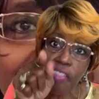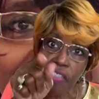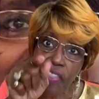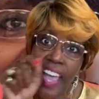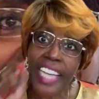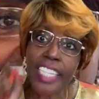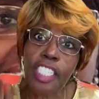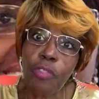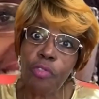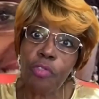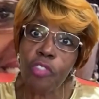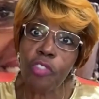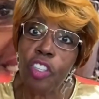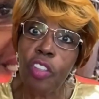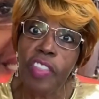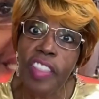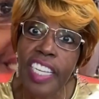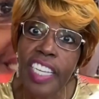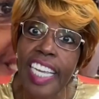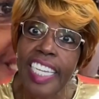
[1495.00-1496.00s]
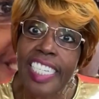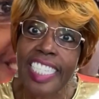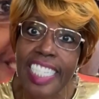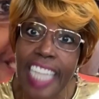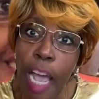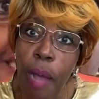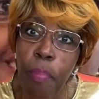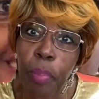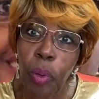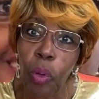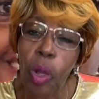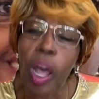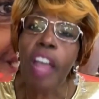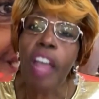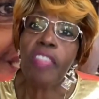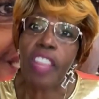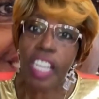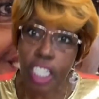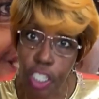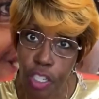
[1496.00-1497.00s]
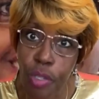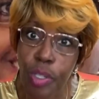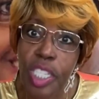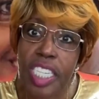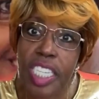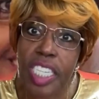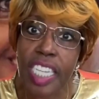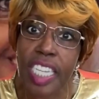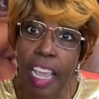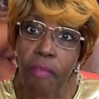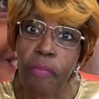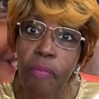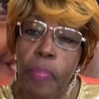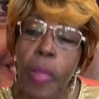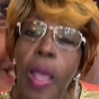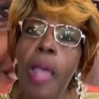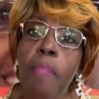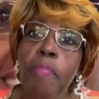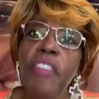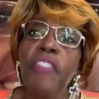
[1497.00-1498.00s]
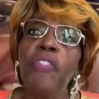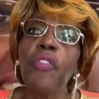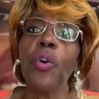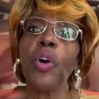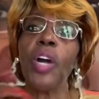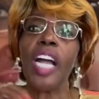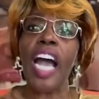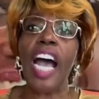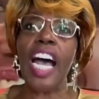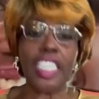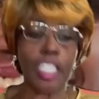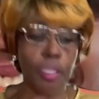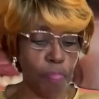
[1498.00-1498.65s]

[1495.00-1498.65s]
That's the example that you set before God's